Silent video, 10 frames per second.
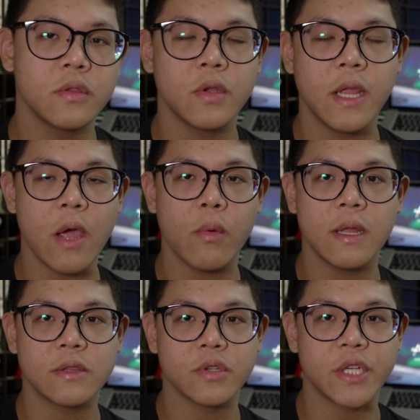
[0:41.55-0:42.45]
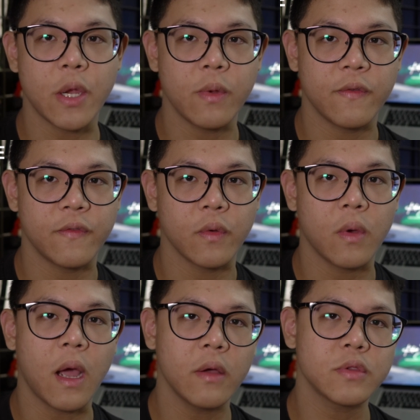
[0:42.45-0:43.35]
Today I would like to share with you
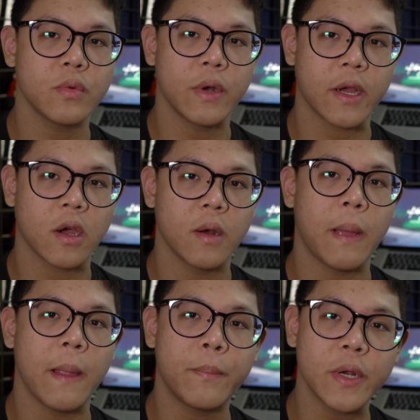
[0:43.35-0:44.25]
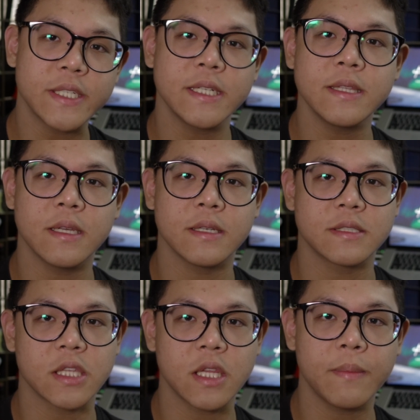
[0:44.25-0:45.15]
how to record by pressing the
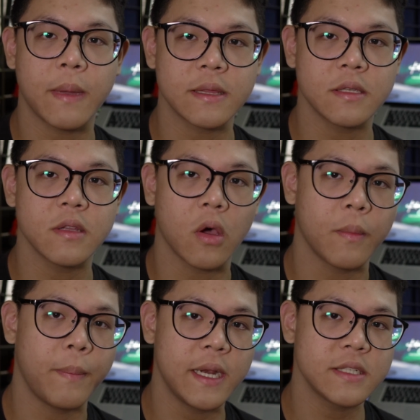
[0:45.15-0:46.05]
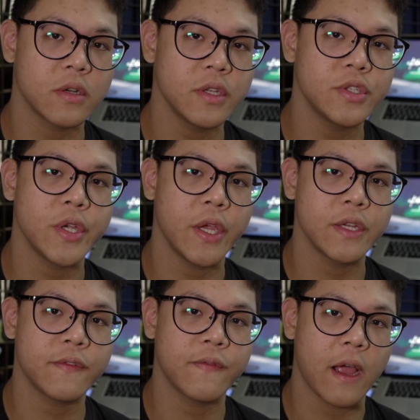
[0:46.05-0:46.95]
shutter button on Panasonic
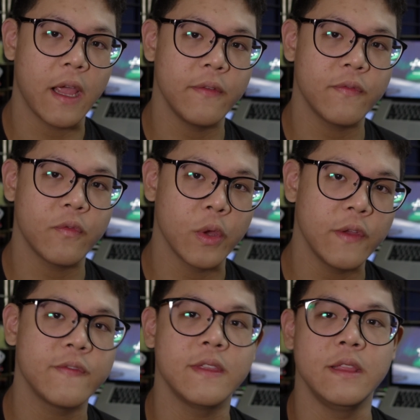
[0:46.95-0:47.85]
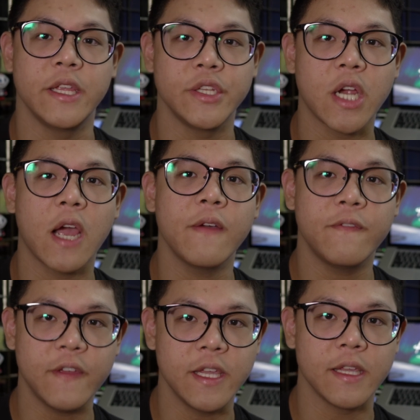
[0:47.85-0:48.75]
GH5 with Ninja
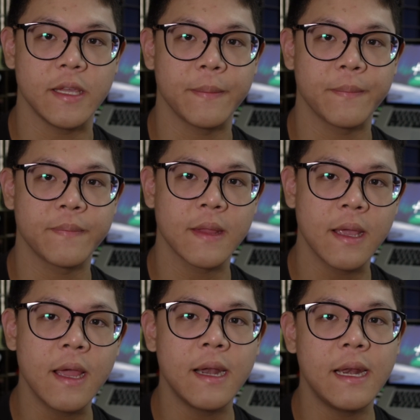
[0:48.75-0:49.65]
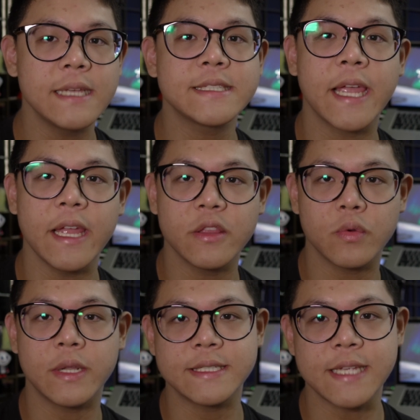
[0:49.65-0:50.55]
V. Let's get into
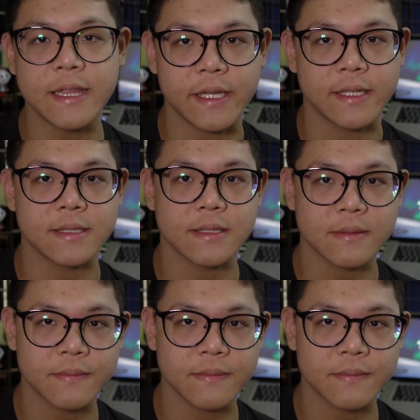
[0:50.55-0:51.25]
the settings